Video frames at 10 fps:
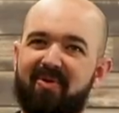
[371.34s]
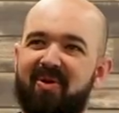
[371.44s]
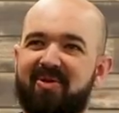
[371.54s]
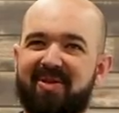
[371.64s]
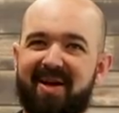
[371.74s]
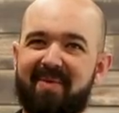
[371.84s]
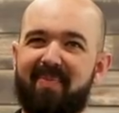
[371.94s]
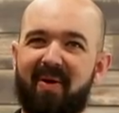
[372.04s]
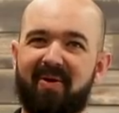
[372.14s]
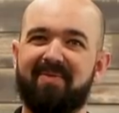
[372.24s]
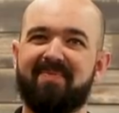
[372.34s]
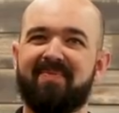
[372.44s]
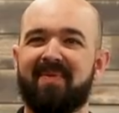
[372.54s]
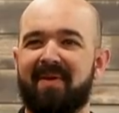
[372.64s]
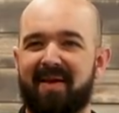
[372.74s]
was our second part.
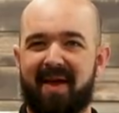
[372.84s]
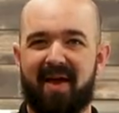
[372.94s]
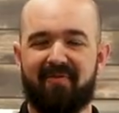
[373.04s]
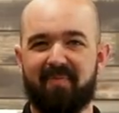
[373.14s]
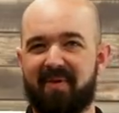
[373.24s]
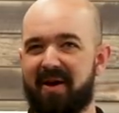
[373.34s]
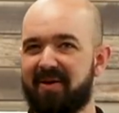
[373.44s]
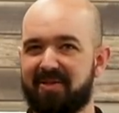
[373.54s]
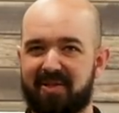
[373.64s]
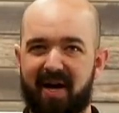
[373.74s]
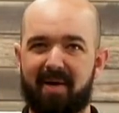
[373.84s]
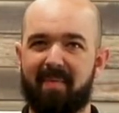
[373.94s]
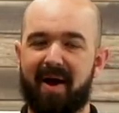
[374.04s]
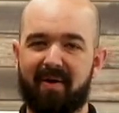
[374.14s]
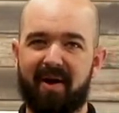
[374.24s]
And from there, it just kind of
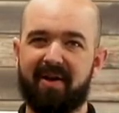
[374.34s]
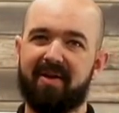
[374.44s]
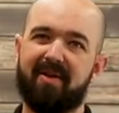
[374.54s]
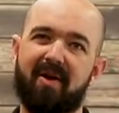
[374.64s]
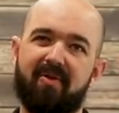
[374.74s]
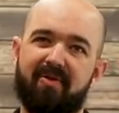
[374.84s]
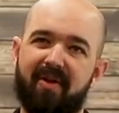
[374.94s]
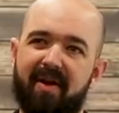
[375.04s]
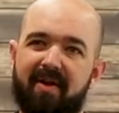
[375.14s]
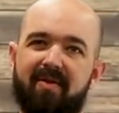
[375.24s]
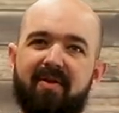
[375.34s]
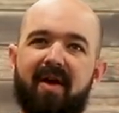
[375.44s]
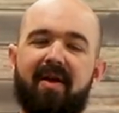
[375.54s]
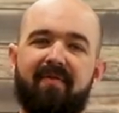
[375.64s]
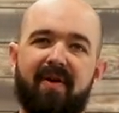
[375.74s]
migrated into other things.
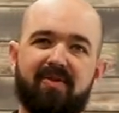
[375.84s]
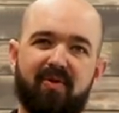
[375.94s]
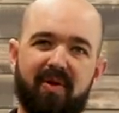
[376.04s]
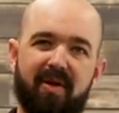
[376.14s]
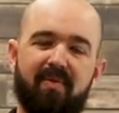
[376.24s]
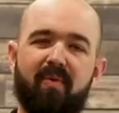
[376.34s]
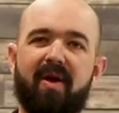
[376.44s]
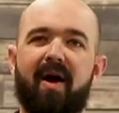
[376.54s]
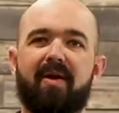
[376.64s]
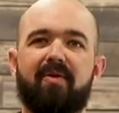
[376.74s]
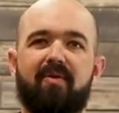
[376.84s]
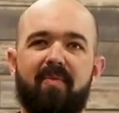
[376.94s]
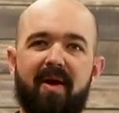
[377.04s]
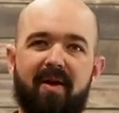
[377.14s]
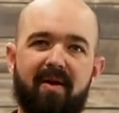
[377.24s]
And eventually, we got into
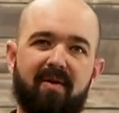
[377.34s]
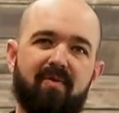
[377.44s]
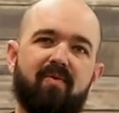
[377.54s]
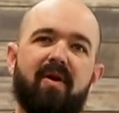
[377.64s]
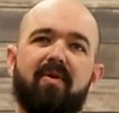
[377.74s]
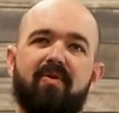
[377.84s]
making rail